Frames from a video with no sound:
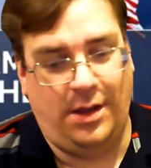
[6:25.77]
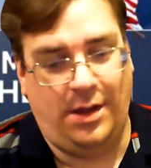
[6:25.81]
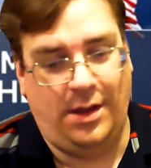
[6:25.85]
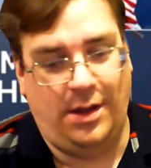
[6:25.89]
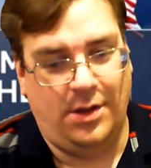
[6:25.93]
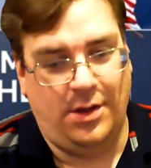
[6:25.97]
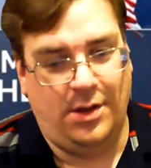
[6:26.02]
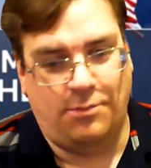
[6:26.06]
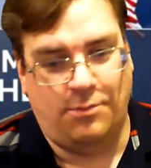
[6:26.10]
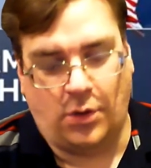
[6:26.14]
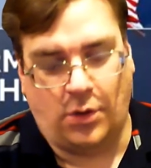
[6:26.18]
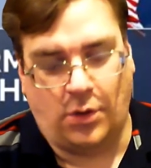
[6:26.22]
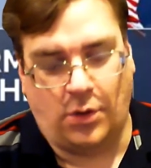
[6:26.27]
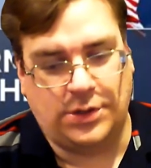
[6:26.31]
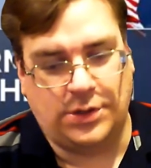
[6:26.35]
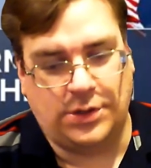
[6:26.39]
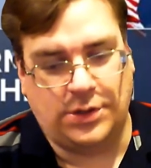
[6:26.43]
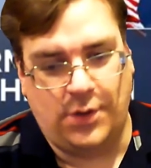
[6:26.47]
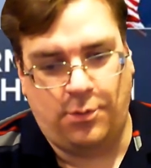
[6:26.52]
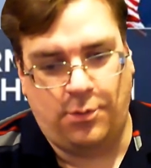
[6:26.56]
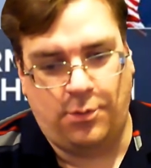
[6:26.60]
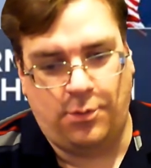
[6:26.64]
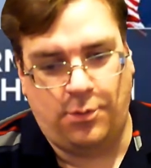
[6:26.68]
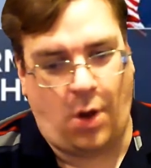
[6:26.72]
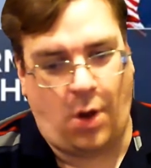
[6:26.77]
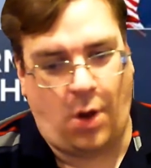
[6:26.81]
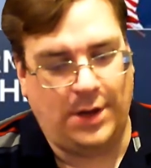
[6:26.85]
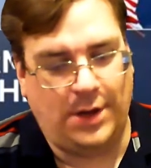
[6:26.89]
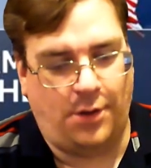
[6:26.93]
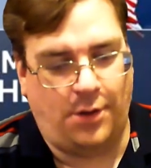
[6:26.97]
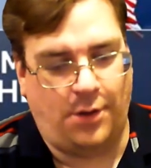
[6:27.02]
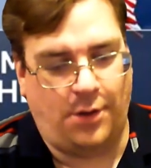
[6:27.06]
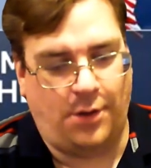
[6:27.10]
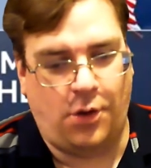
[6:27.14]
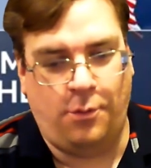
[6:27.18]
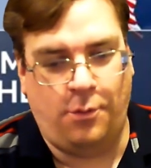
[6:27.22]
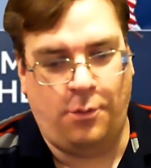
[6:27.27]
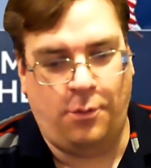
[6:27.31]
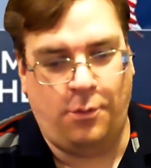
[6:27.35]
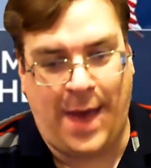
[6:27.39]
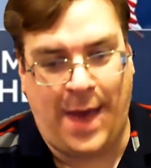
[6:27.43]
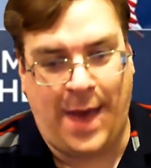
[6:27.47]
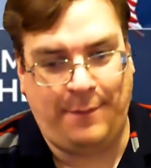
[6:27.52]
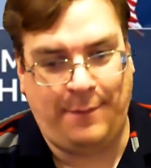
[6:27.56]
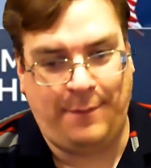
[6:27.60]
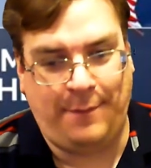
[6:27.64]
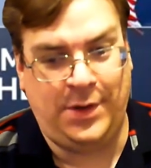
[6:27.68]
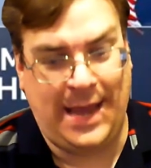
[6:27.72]
most of you probably don't know who
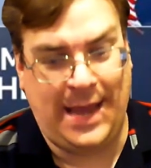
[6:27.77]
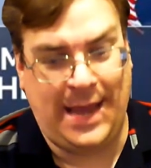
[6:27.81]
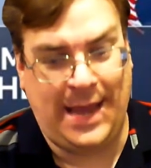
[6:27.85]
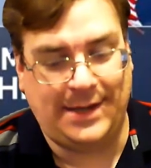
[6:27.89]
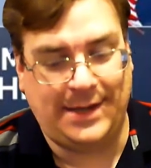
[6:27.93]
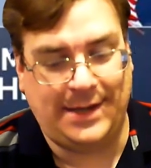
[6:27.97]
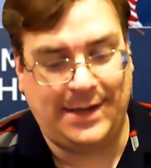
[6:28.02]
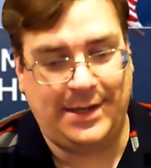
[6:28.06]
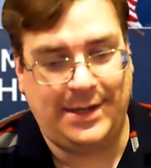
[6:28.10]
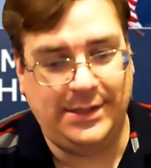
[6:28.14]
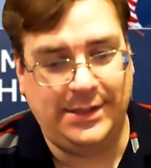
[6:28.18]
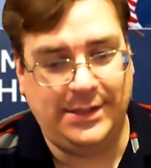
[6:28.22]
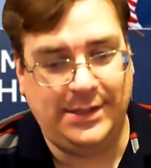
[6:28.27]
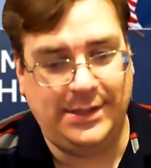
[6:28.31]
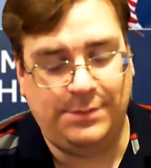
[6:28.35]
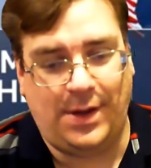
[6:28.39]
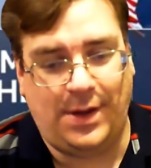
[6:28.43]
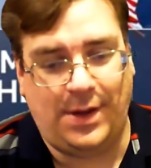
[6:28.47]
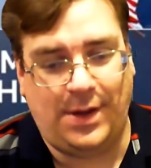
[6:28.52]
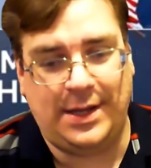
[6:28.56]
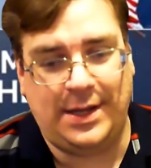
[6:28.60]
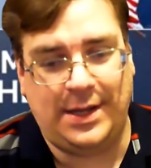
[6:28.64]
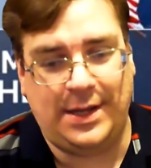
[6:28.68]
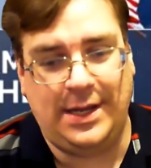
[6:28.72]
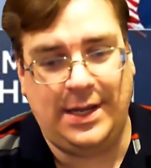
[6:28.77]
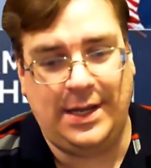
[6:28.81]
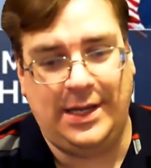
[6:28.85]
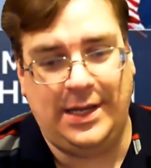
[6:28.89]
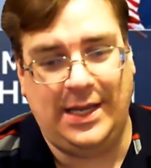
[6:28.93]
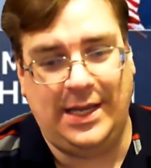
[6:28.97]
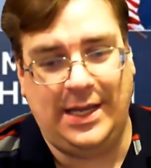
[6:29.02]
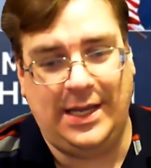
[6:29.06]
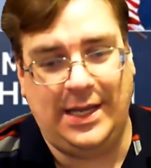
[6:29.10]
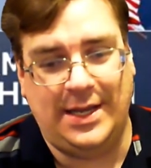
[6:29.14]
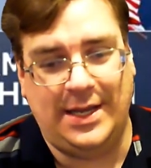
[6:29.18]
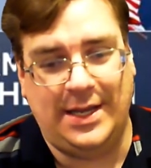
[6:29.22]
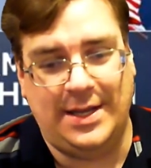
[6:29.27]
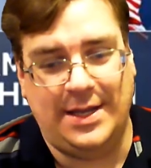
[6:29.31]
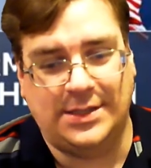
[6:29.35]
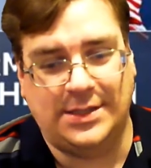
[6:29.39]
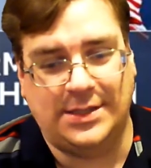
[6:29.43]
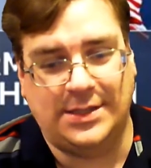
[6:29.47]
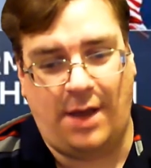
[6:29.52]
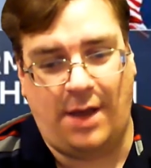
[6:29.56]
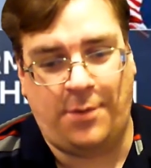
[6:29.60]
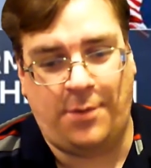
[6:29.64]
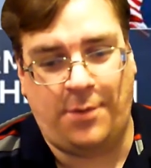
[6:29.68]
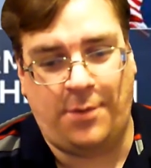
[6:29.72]
Pat Buchanan is, but he is
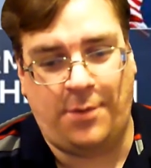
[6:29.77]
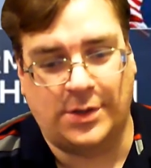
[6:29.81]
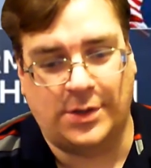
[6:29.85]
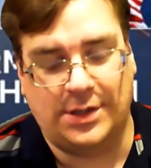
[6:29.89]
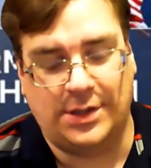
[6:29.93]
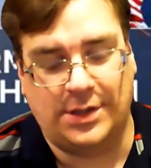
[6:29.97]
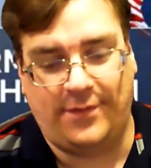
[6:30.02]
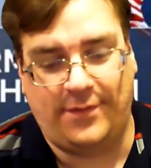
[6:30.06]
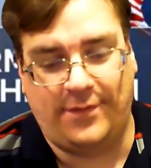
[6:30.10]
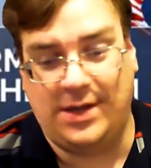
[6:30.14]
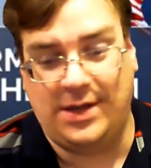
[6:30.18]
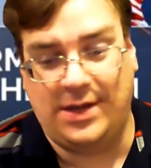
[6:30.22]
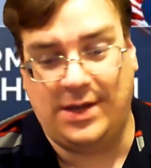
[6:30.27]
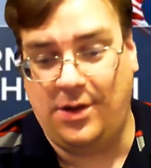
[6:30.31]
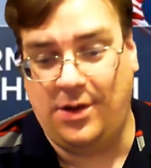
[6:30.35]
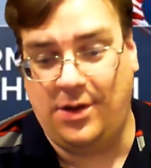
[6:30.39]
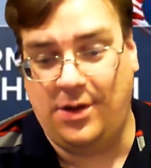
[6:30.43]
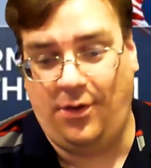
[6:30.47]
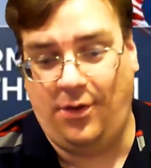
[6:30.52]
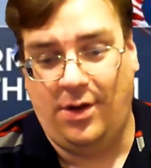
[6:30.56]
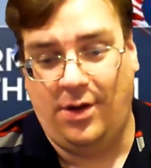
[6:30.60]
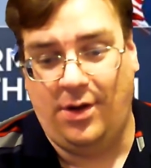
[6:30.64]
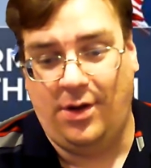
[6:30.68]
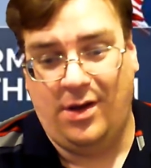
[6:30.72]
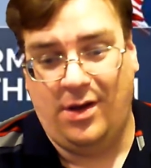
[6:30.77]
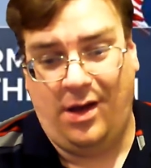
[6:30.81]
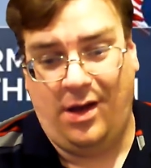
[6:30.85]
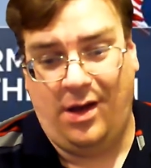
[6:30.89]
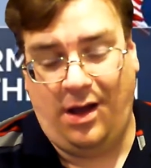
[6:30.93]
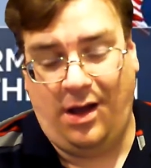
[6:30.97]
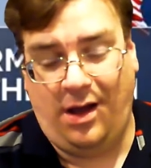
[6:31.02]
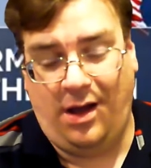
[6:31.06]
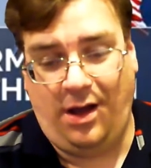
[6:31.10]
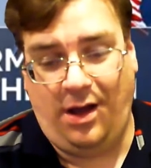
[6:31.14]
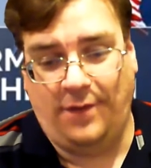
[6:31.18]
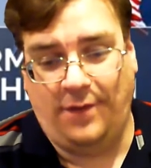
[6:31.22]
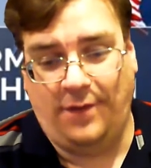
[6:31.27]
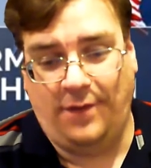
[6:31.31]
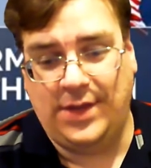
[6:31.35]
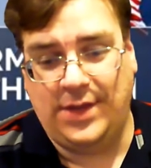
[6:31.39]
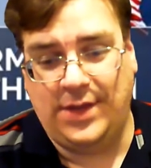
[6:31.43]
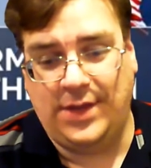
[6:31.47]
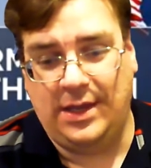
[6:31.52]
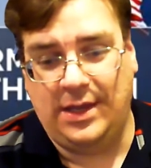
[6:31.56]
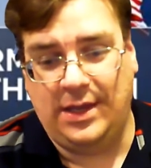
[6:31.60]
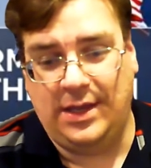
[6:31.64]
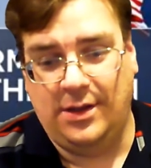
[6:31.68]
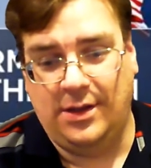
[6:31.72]
a person of
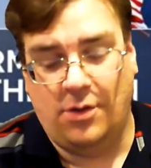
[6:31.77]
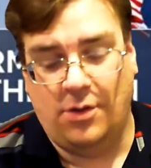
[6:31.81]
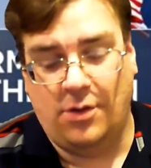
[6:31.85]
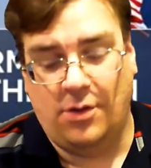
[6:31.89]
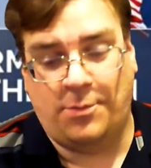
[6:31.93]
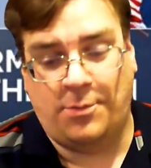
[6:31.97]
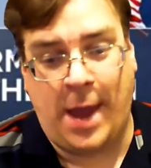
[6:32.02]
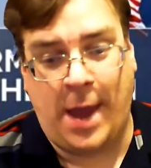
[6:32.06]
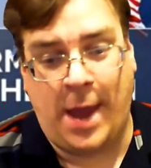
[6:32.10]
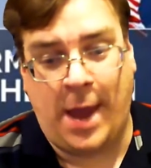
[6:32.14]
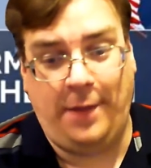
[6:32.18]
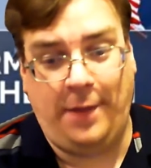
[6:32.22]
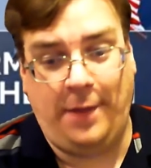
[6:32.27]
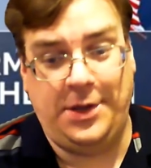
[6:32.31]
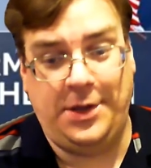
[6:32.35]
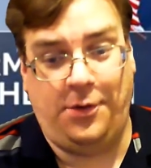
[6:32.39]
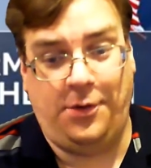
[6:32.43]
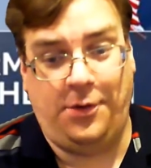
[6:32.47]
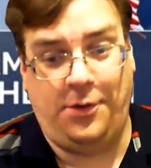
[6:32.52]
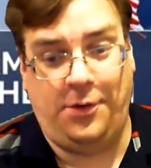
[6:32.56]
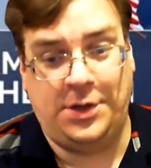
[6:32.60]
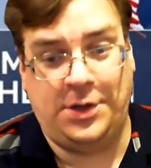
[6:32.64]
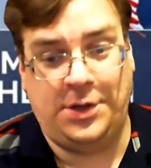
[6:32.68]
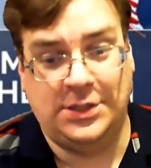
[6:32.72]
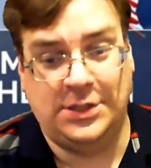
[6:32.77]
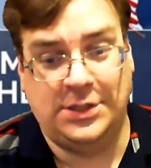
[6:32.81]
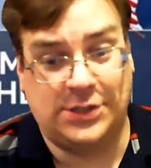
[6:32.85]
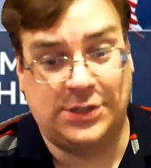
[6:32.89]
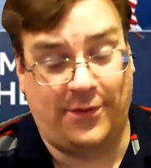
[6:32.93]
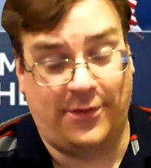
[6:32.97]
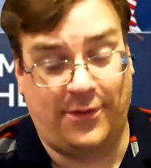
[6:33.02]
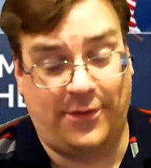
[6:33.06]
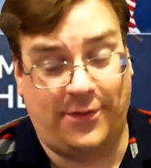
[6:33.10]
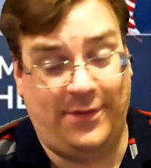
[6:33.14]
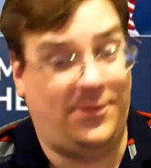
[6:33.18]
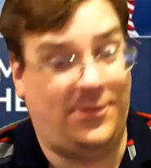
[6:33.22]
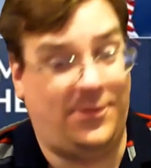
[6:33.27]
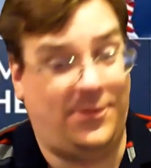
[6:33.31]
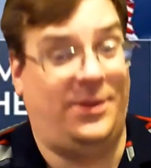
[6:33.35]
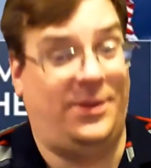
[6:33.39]
the paleo-conservative,